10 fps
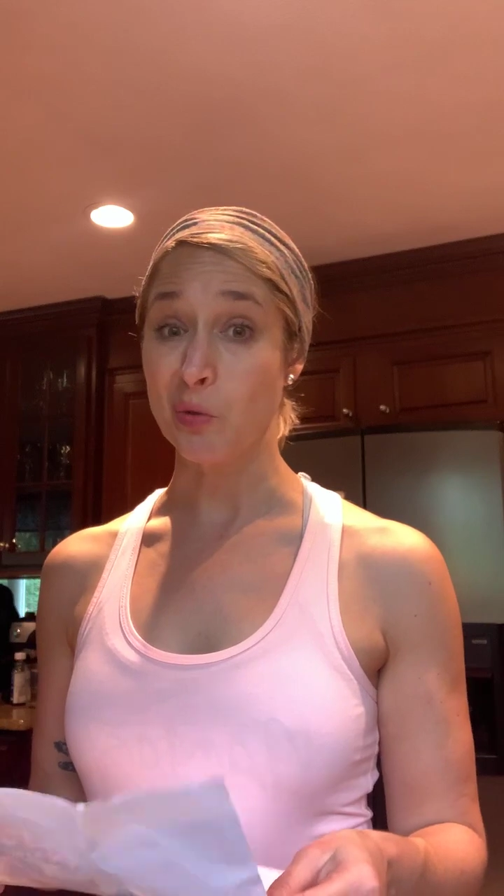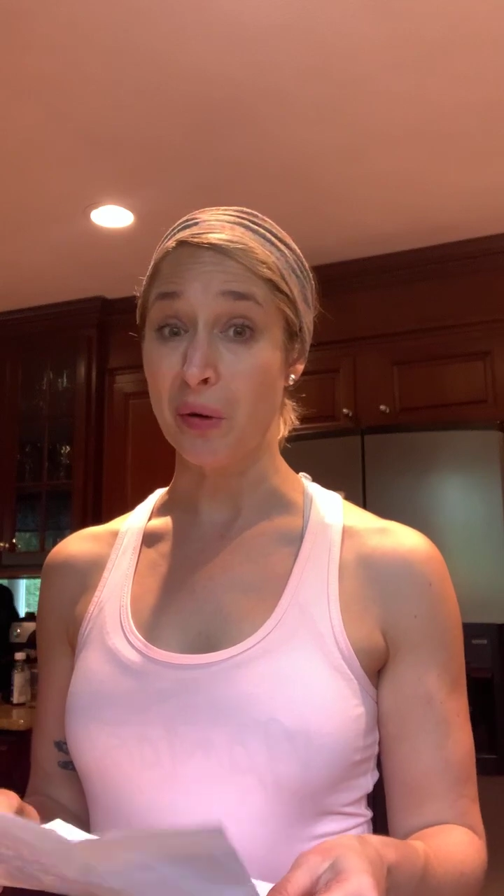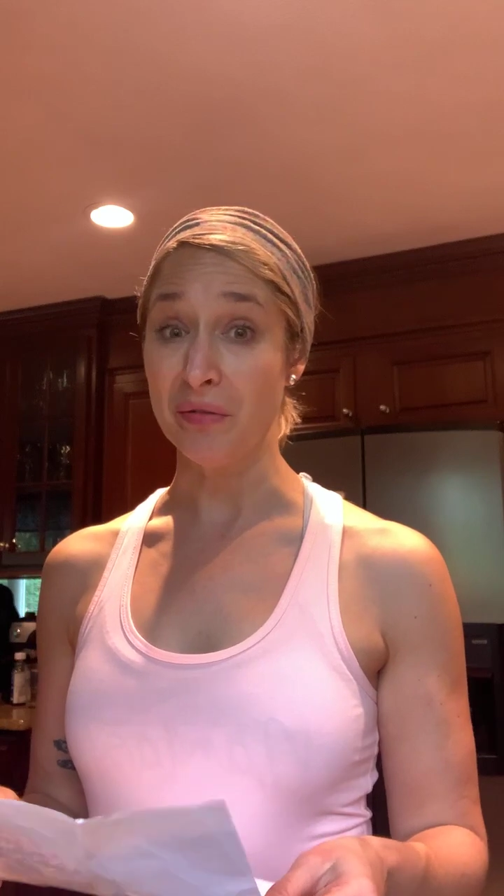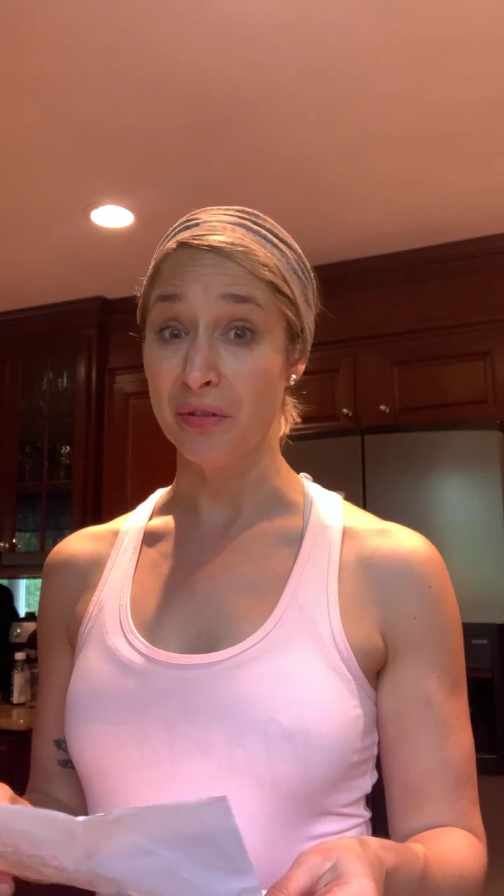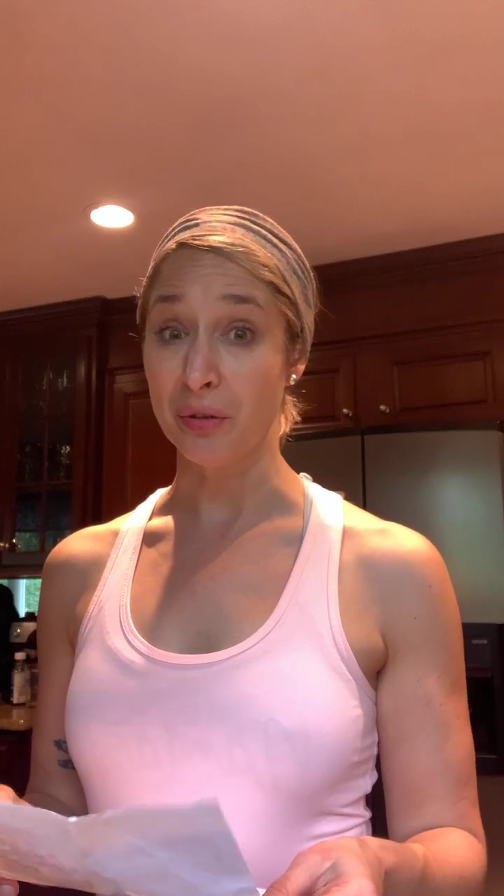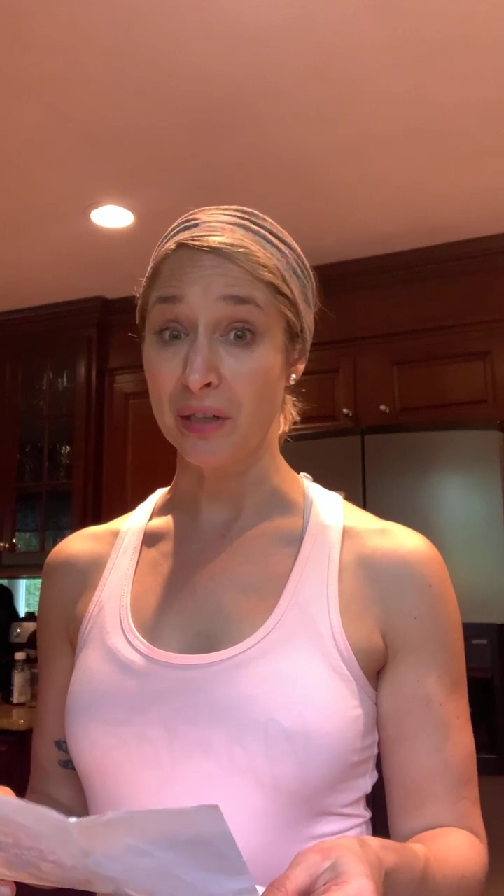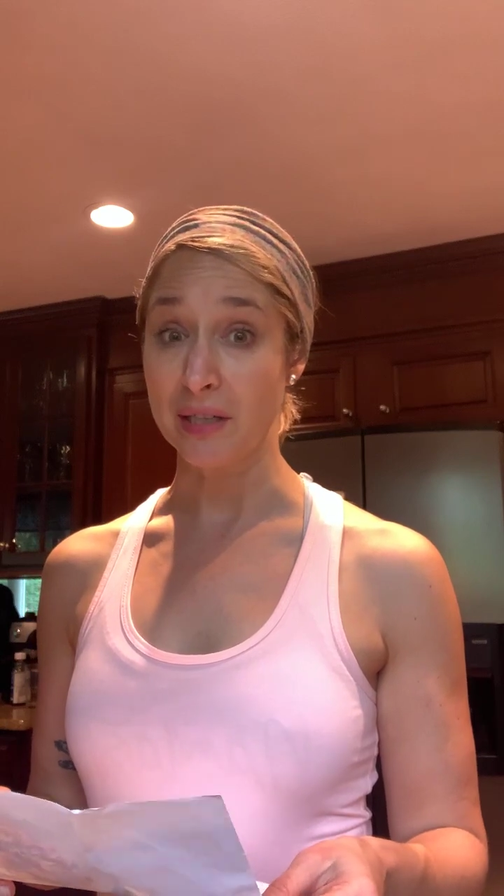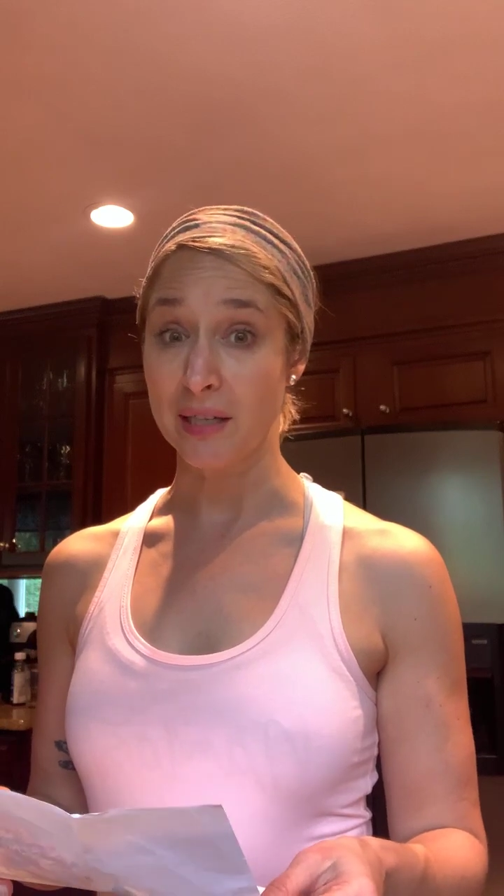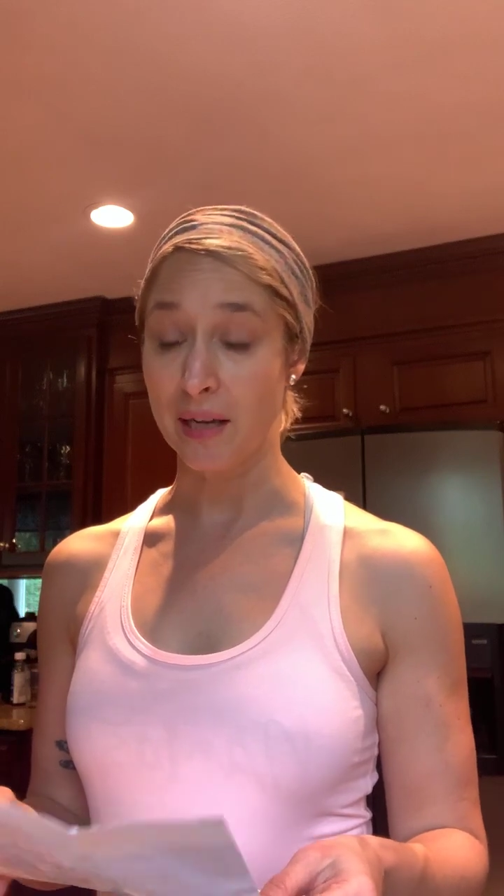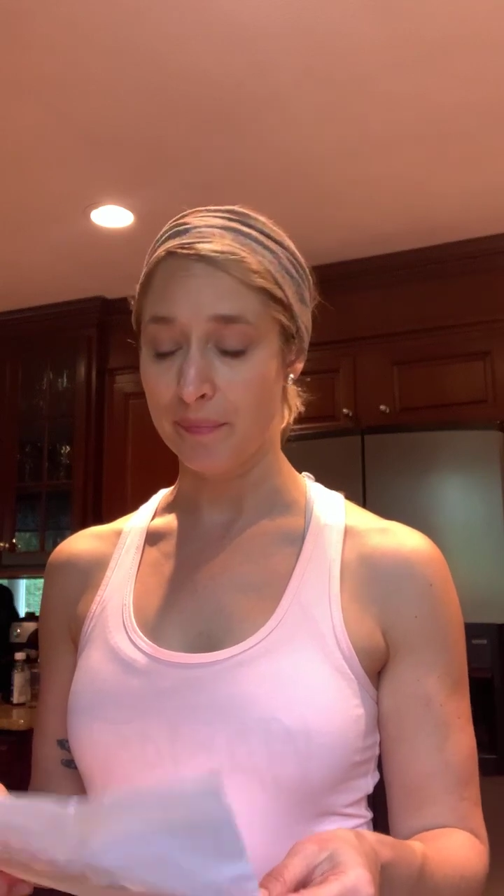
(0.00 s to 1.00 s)
12:30
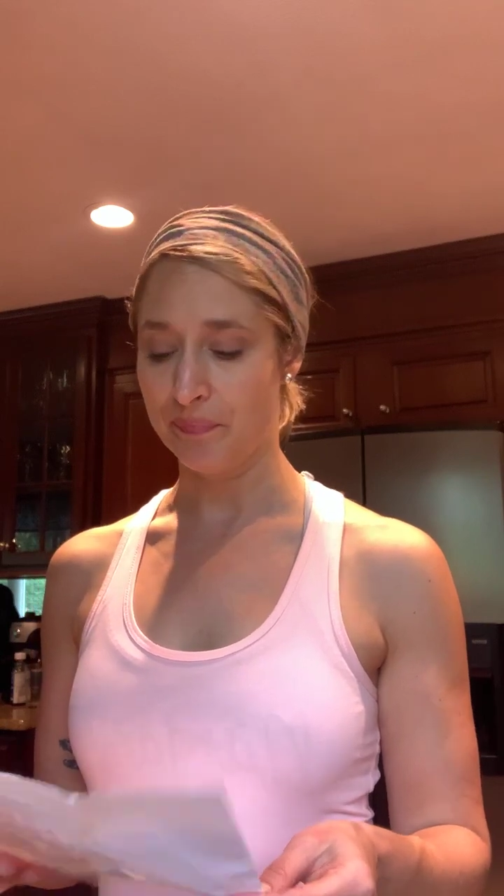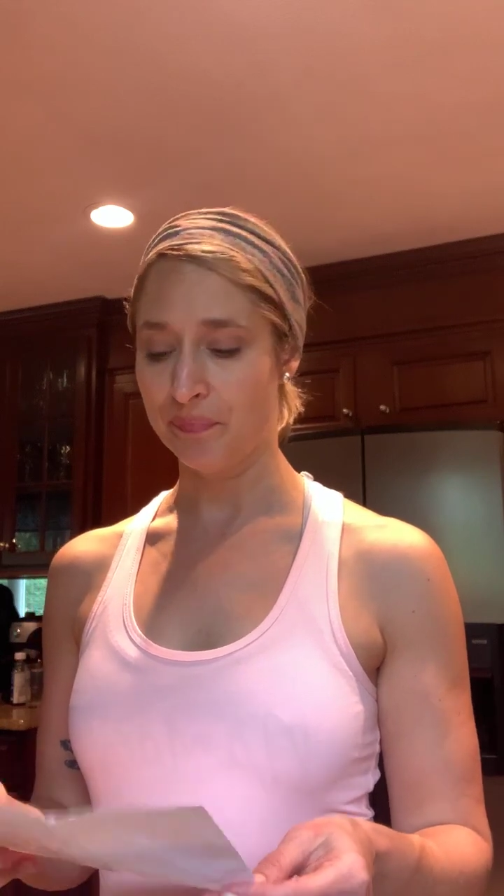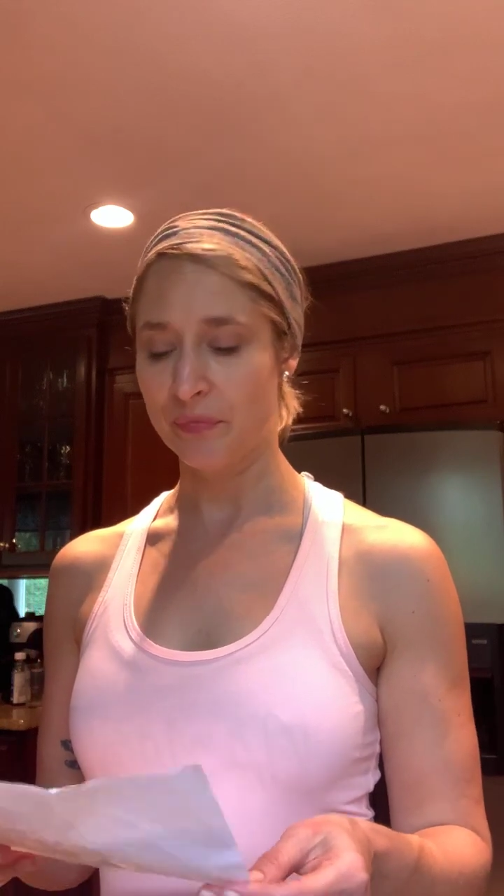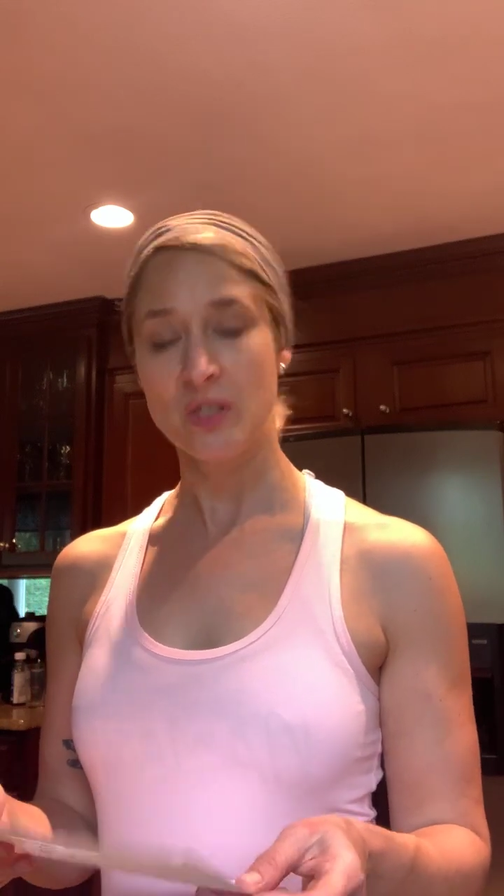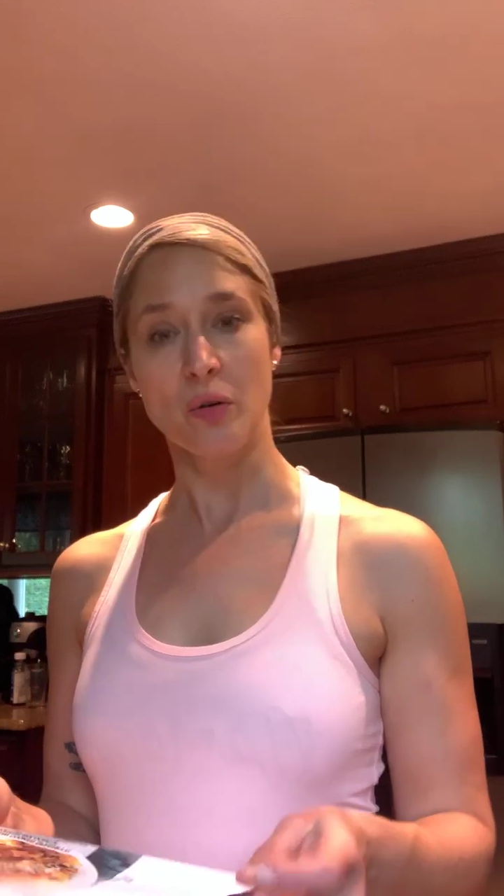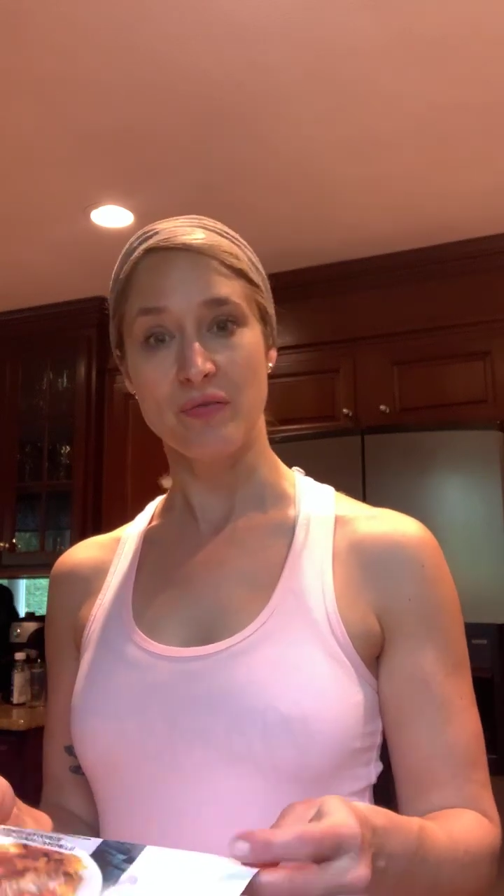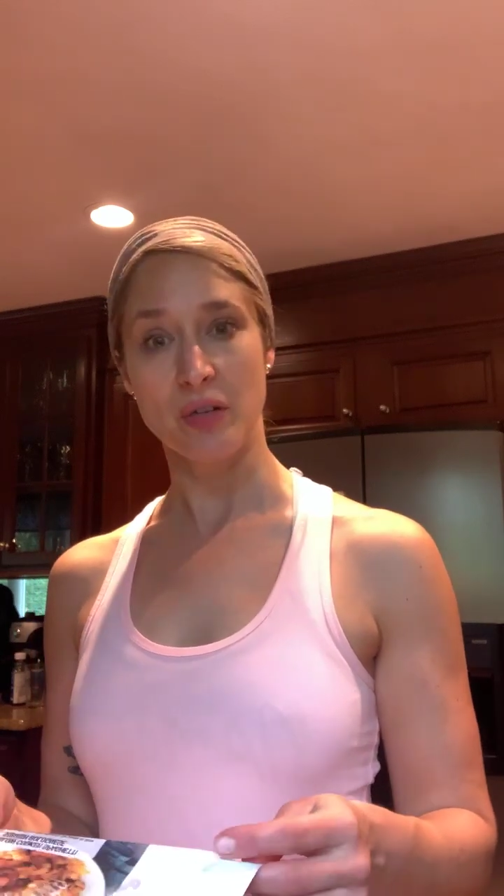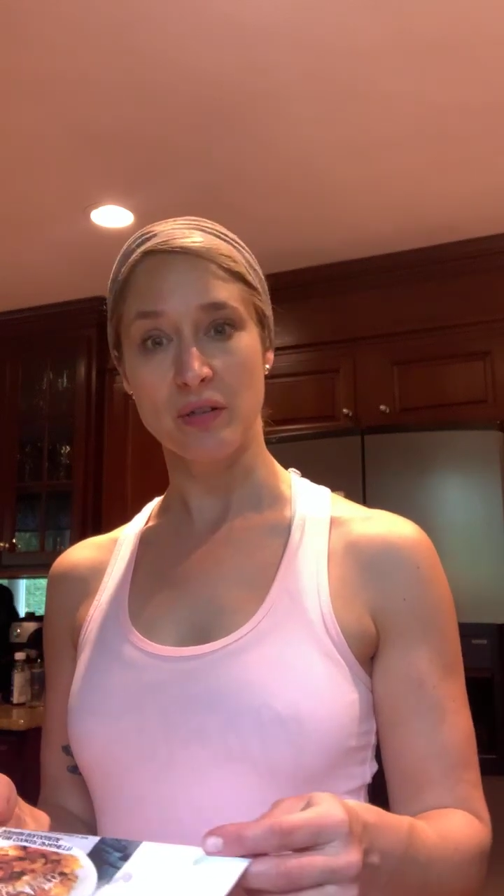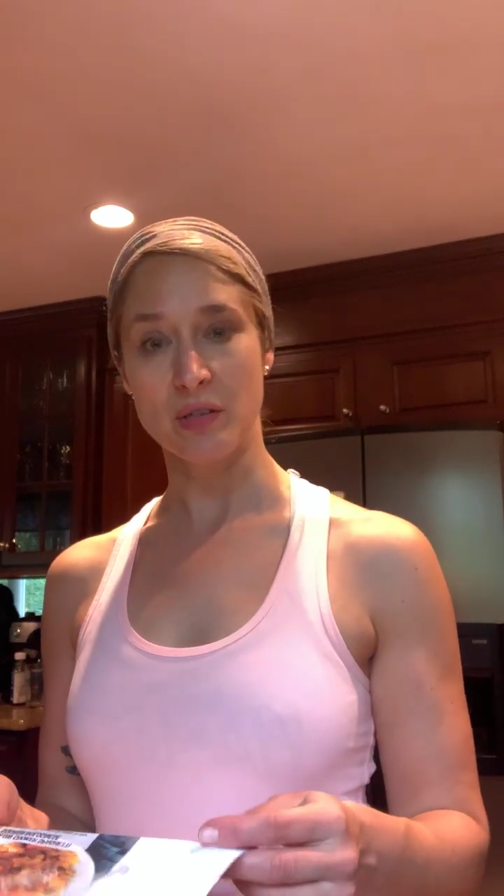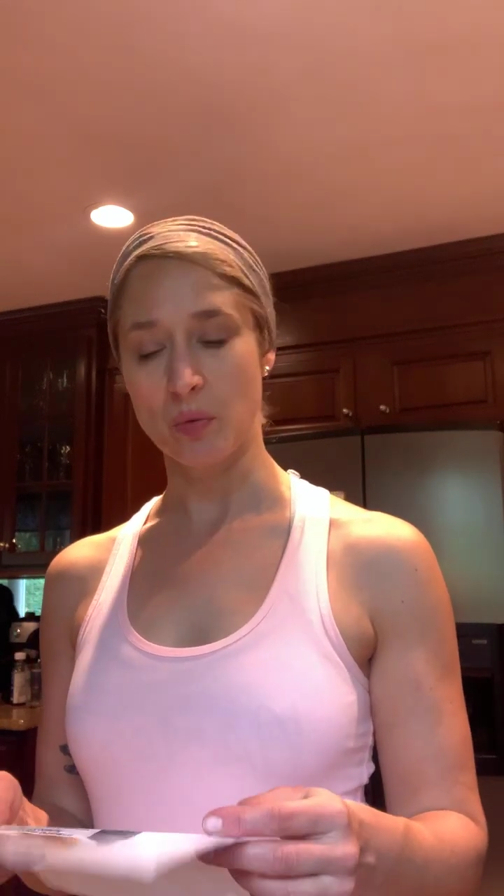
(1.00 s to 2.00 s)
today. So I figured
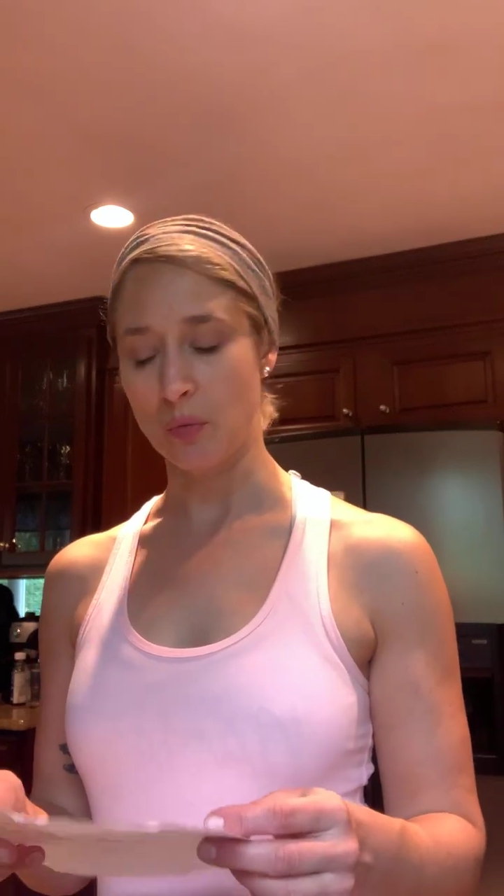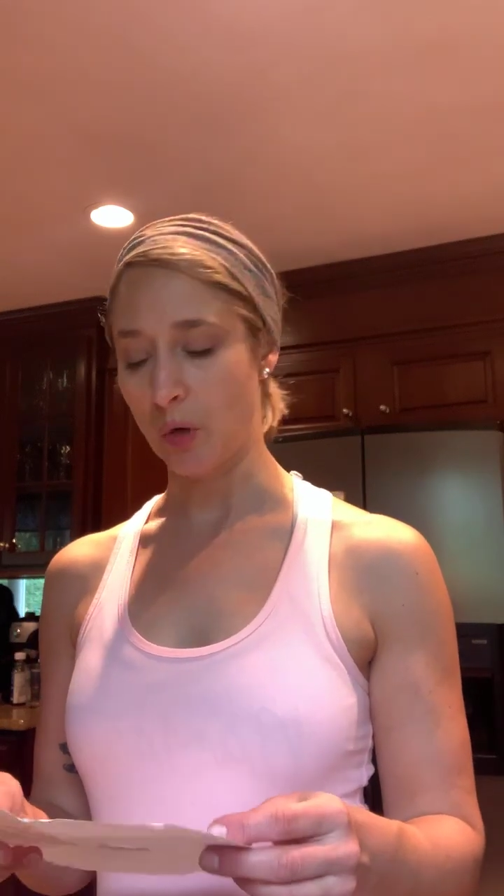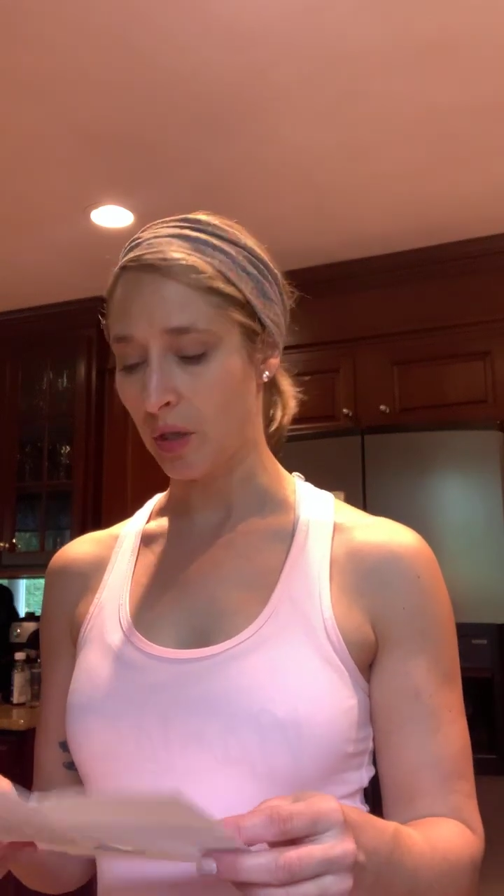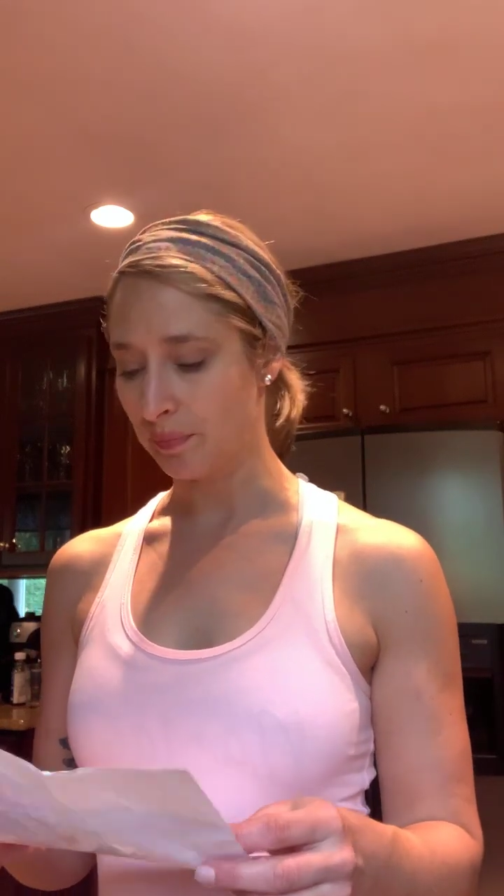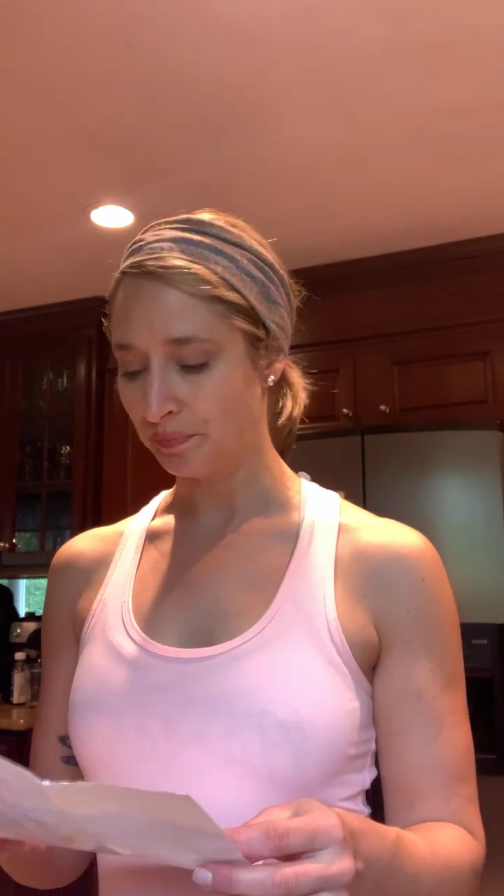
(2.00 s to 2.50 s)
this wouldn't work.